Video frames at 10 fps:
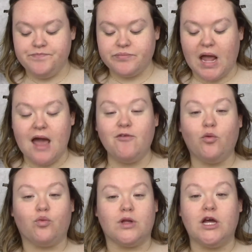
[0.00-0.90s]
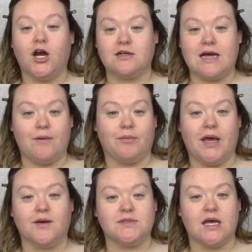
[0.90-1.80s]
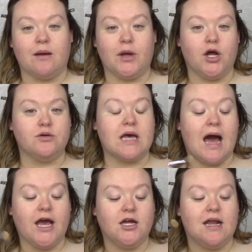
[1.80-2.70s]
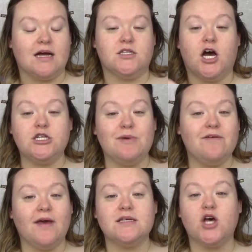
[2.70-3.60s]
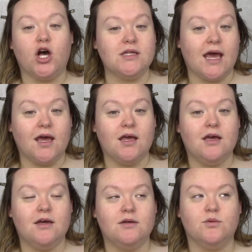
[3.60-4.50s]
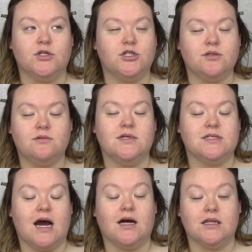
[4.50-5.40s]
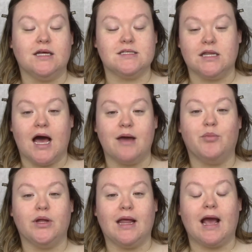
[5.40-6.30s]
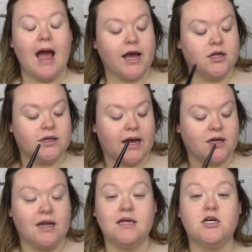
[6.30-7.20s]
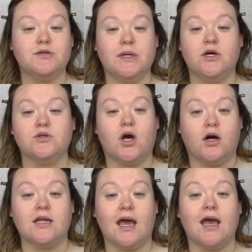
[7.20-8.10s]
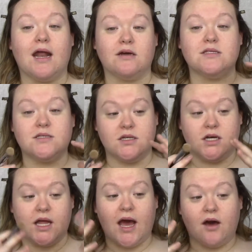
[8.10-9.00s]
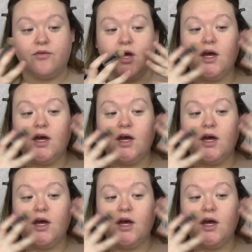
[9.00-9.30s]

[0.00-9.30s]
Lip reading: I have a really hard time with makeup staying on my nose. I could not touch my face all day, which is not, it's a lie, but like I could not touch my nose all day and I'd still have,